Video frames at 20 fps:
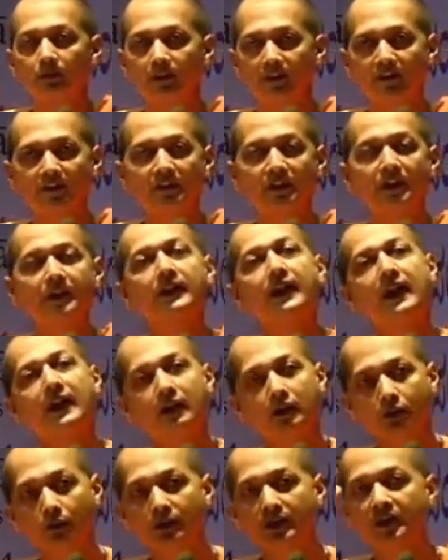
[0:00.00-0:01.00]
this year
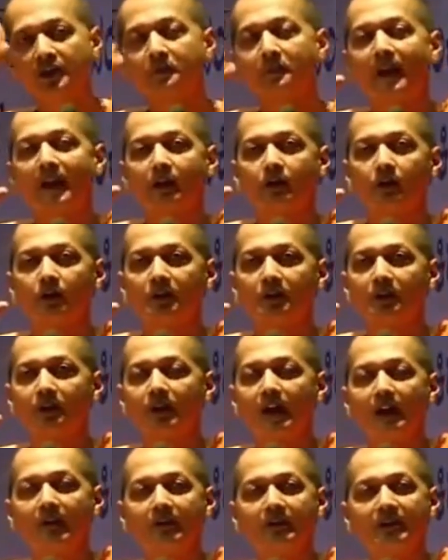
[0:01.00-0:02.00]
and 2 years back also,
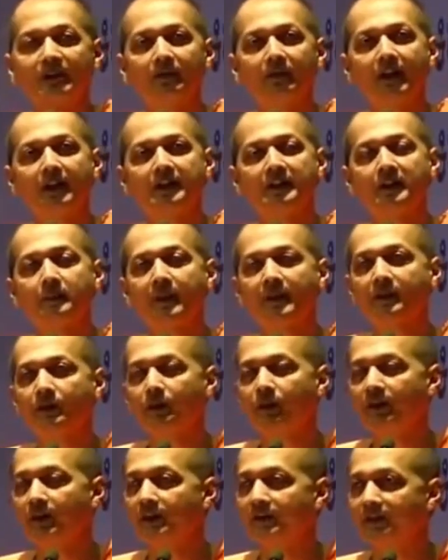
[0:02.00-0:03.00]
I was invited by
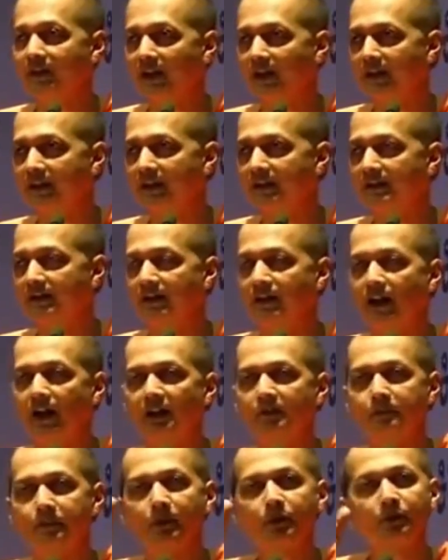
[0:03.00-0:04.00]
students in IIT
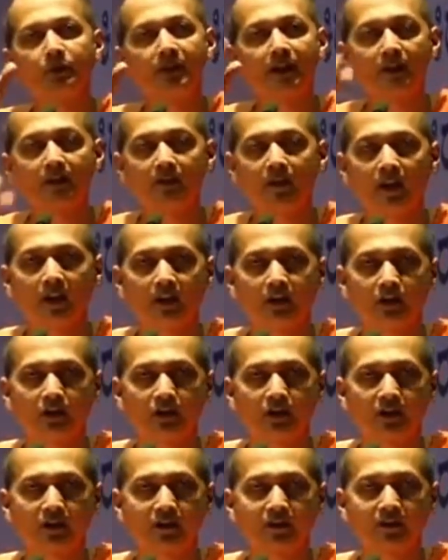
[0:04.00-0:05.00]
Kanpur to deliver
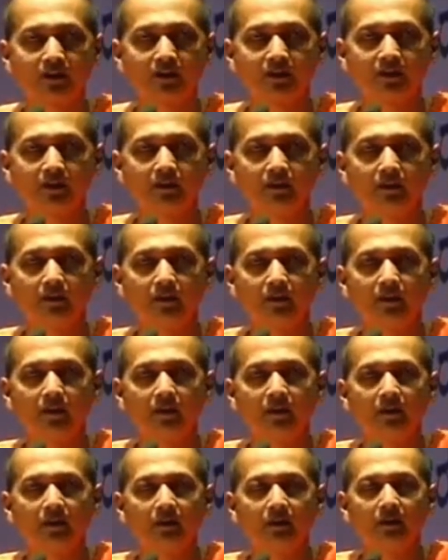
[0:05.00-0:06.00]
lectures.
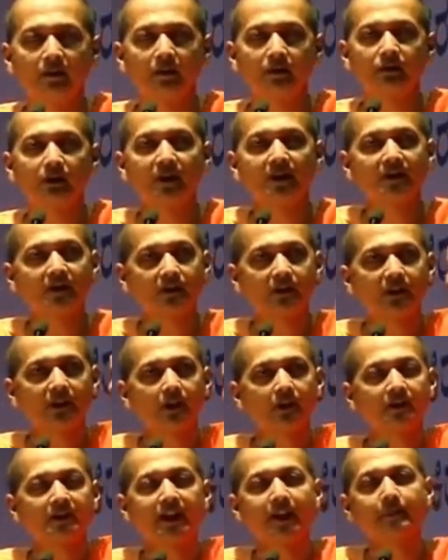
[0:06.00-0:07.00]
So I stayed
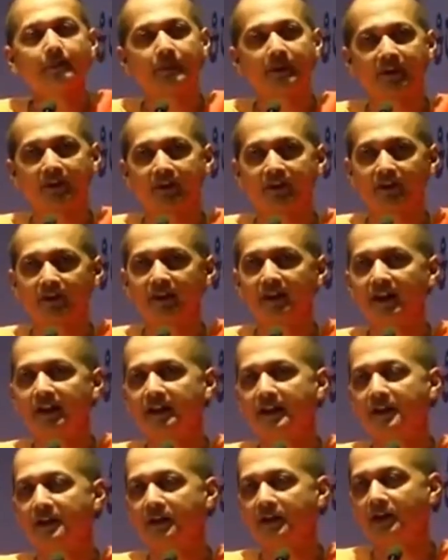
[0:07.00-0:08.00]
on campus in
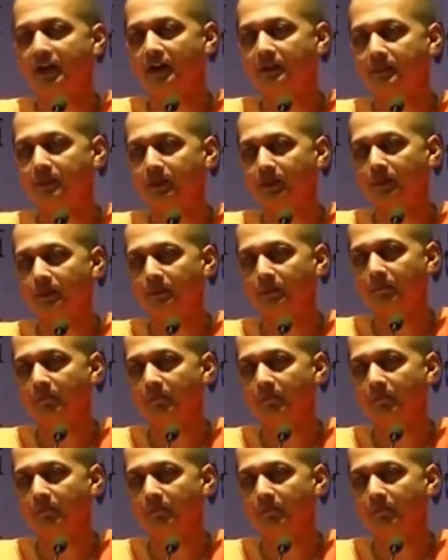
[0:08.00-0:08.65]
IIT Kanpur.